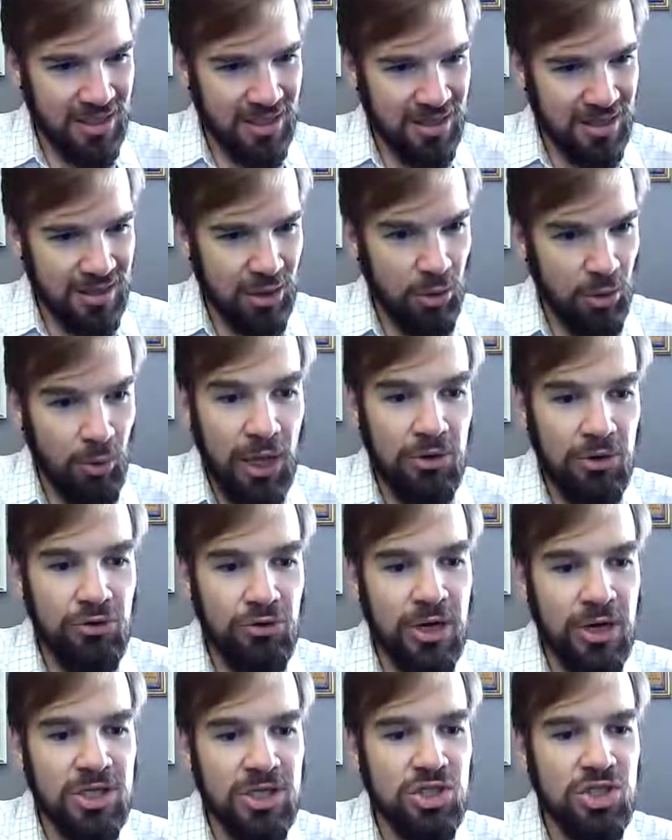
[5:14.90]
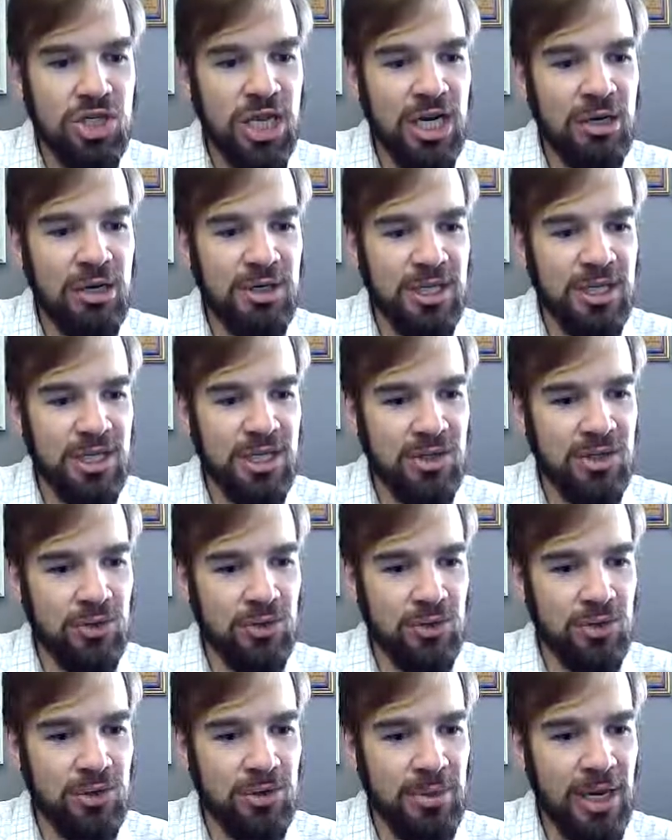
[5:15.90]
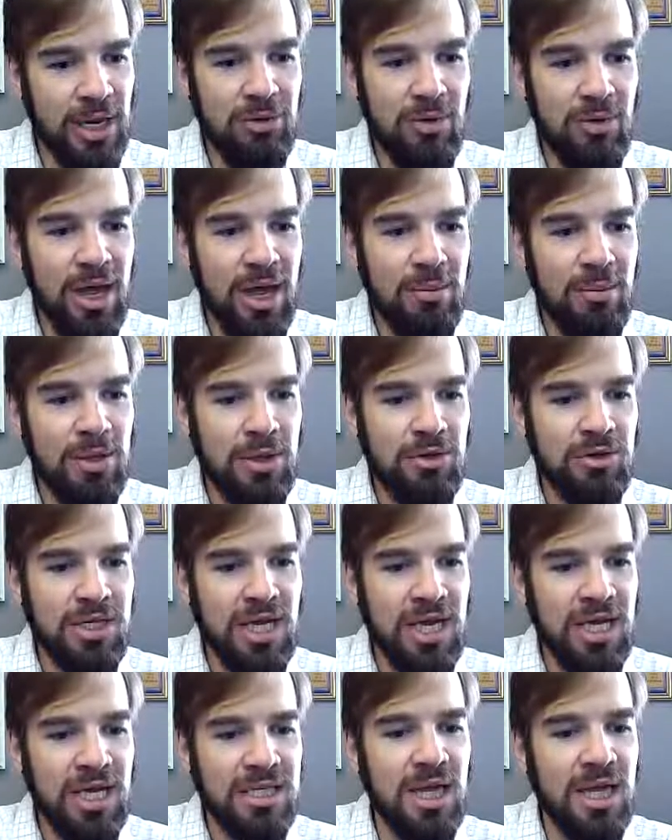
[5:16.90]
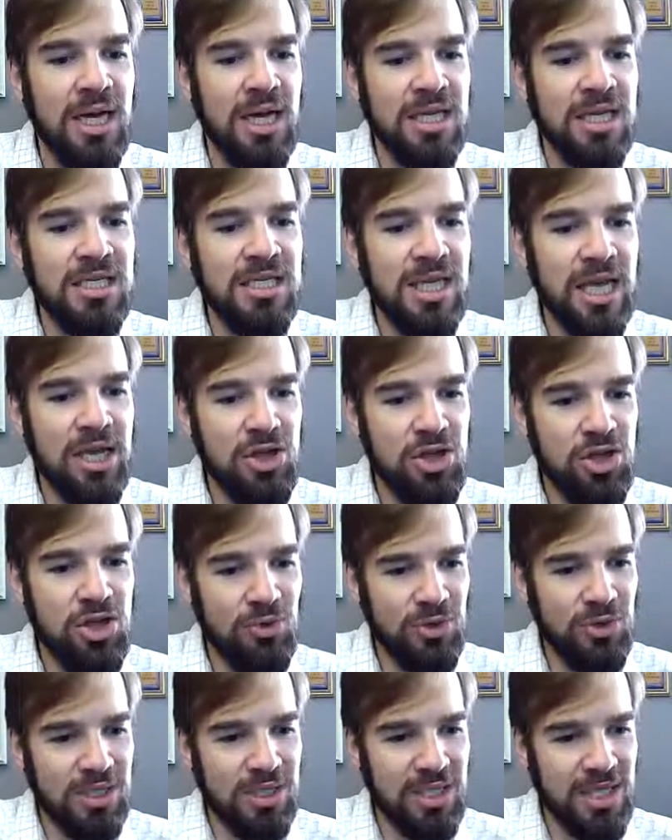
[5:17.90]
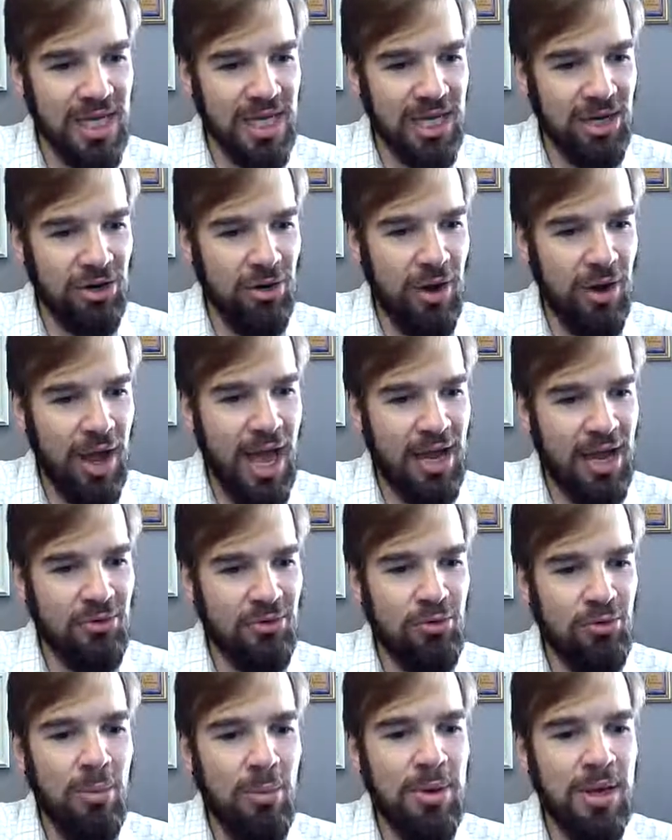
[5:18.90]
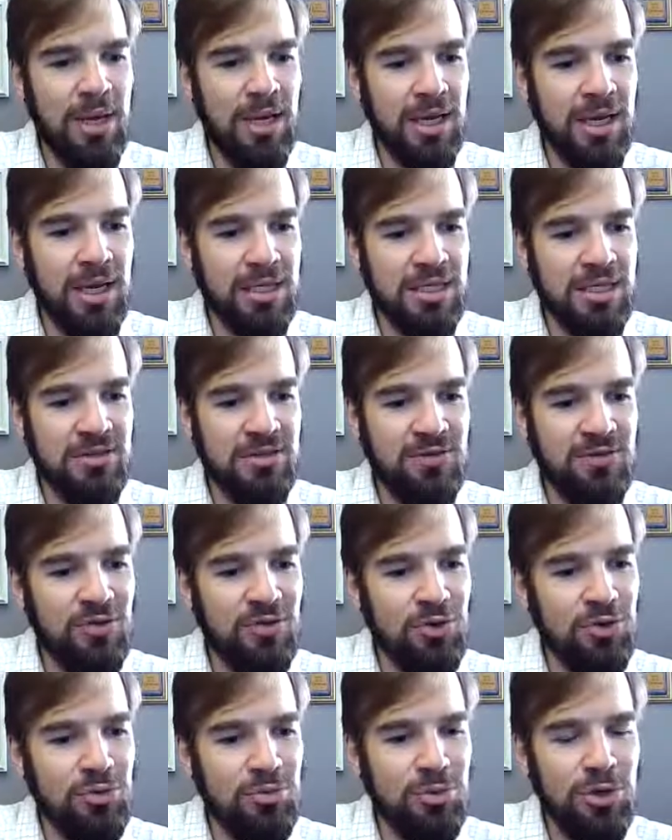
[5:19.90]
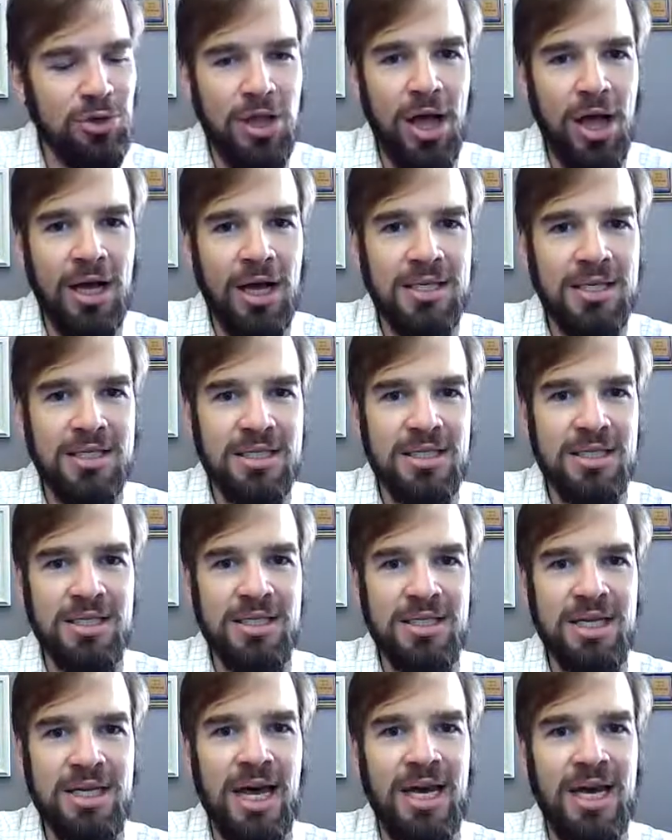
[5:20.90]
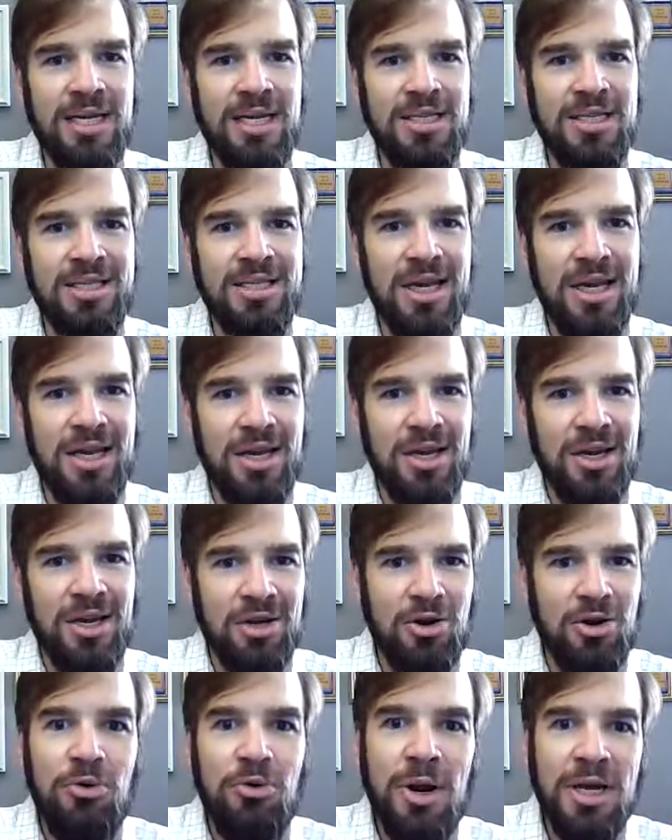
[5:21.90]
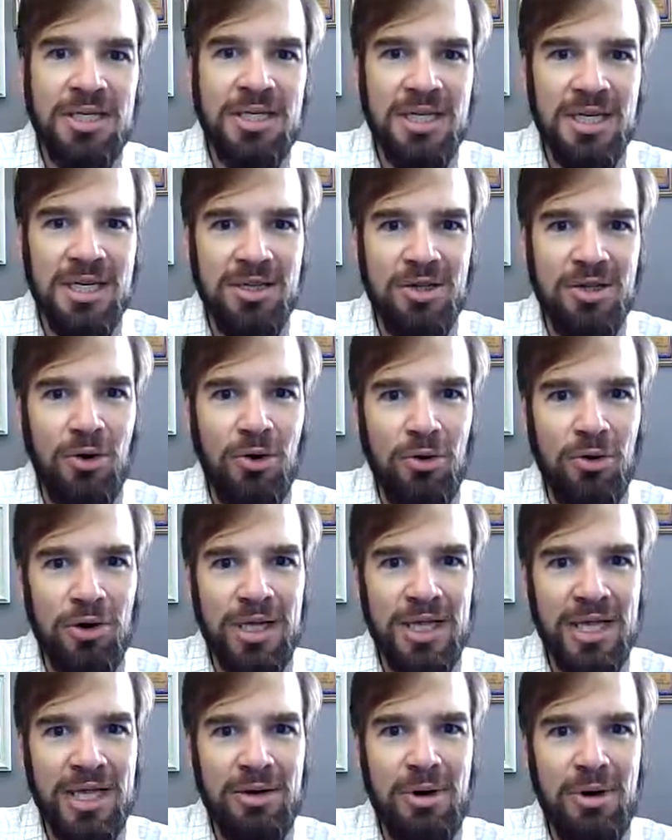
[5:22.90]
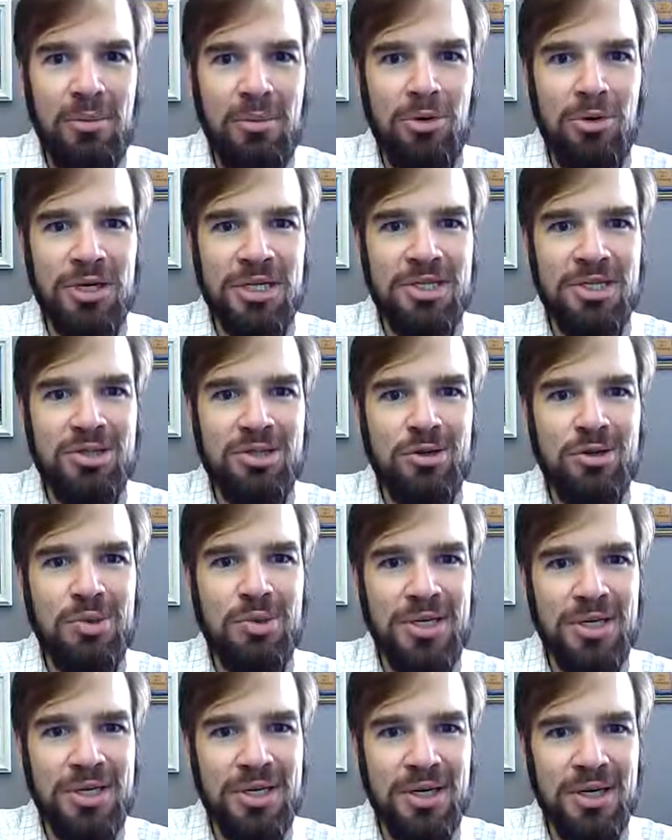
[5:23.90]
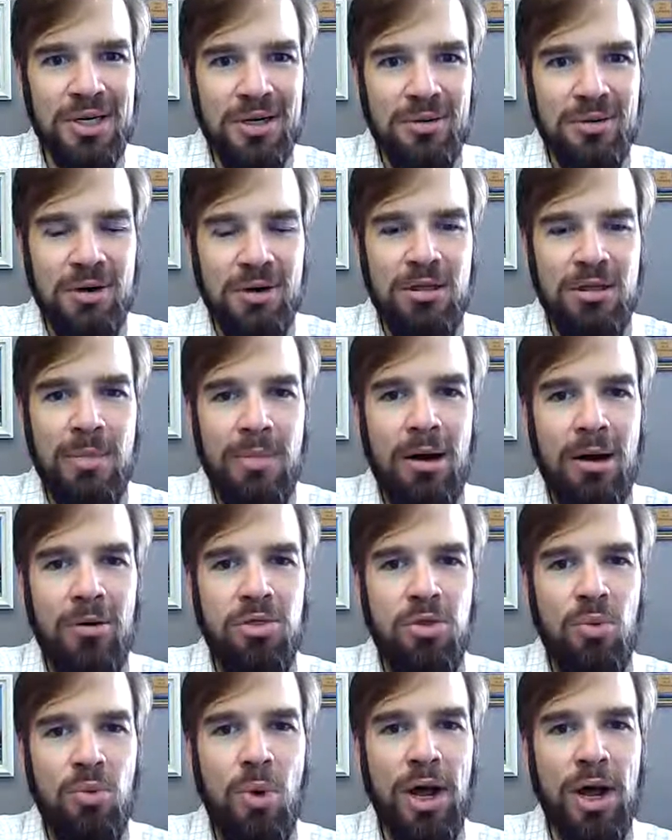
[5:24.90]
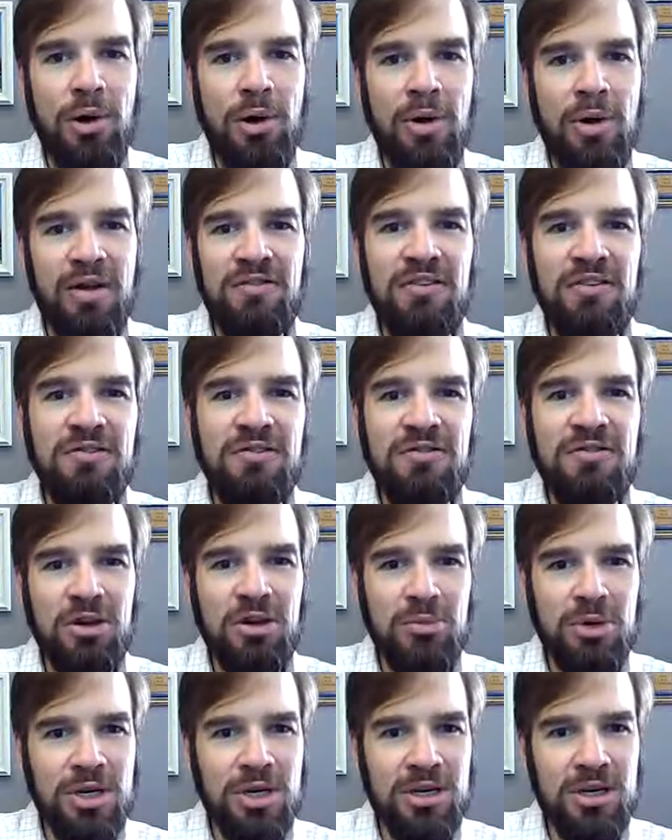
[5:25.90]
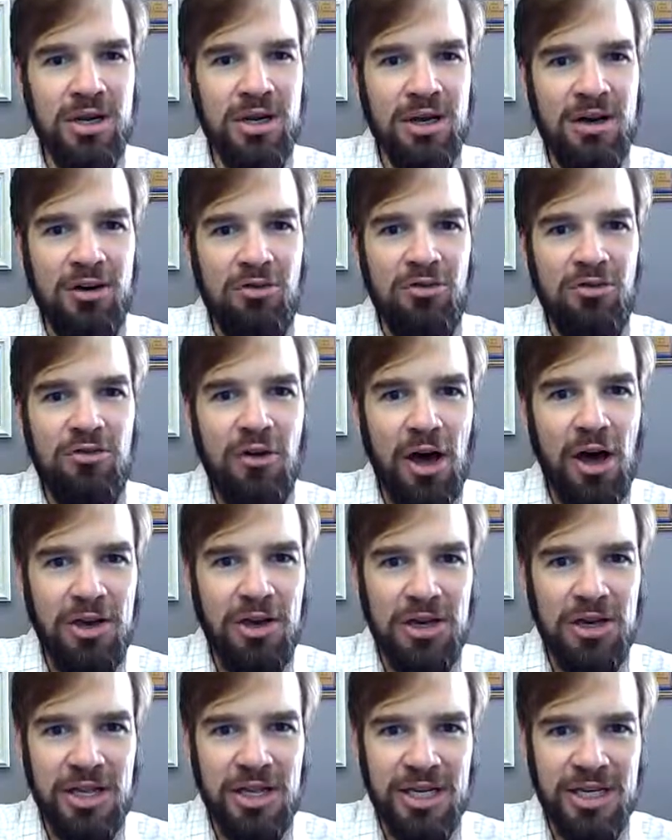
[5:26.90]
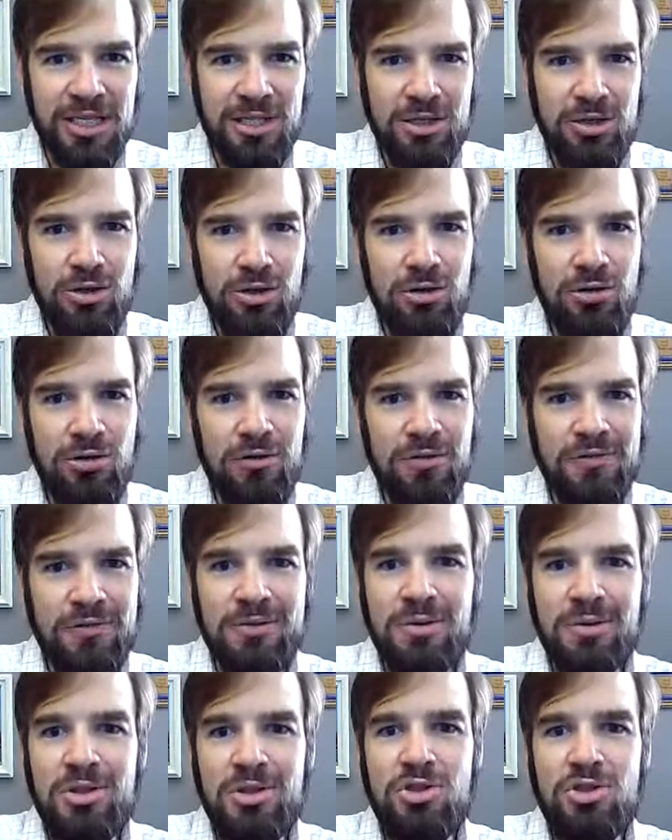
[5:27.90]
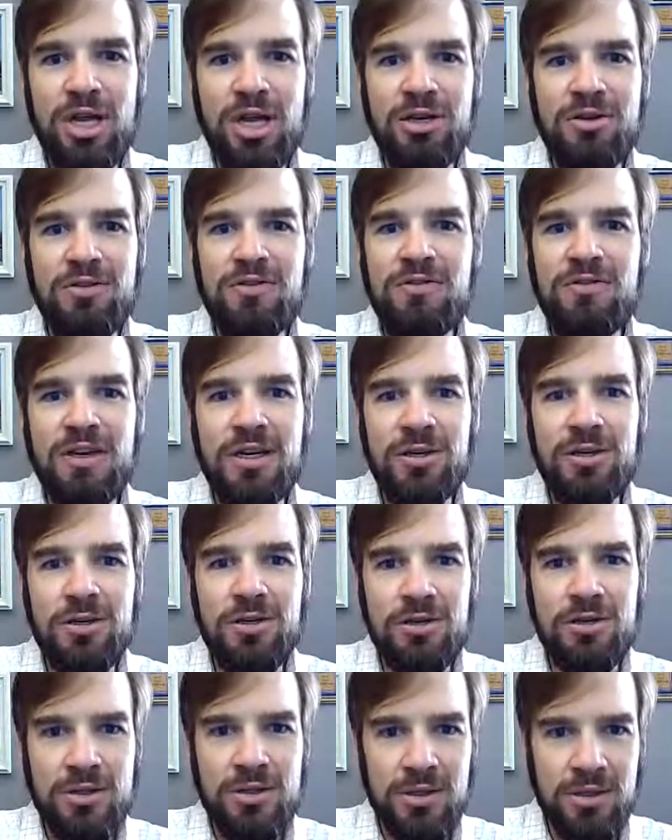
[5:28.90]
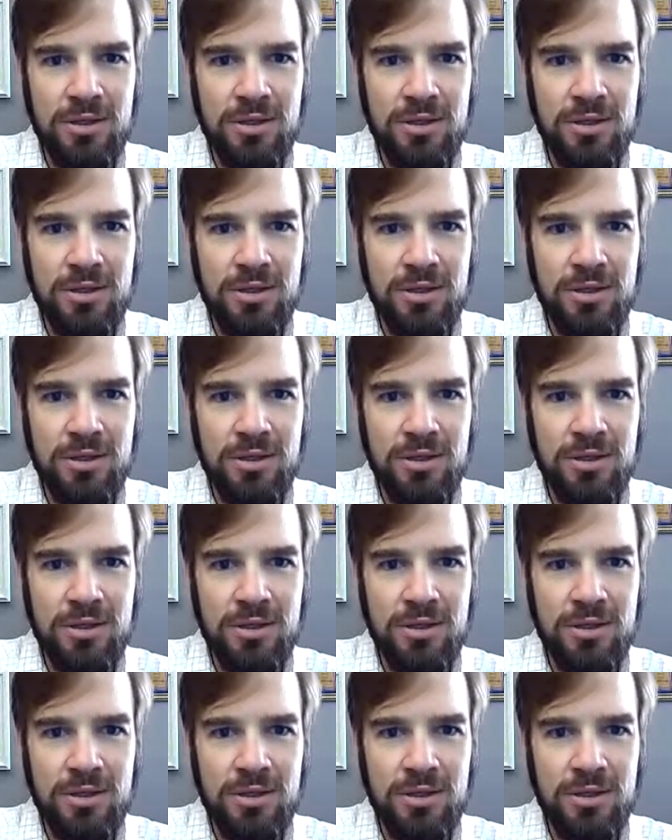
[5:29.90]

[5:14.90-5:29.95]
A well-dressed gentleman at the door my grandmother takes sensuously in her hand, rubbing its firm-glossed sides, caressing the oily, rubbery serpent with mouth-watering fulfillment, fondling its curves with gentle fingers.